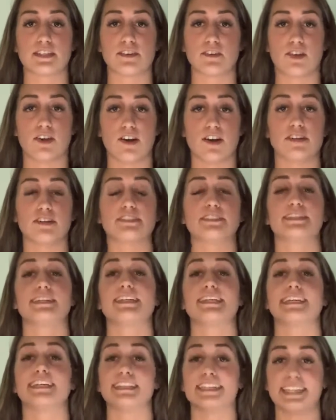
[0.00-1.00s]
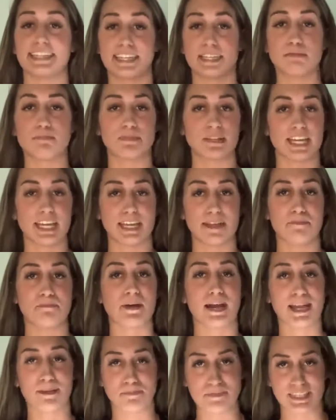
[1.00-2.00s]
called Getting Played
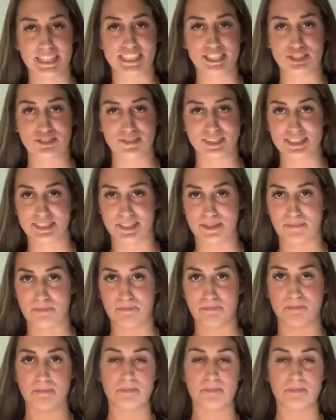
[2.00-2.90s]
by Plagiarism.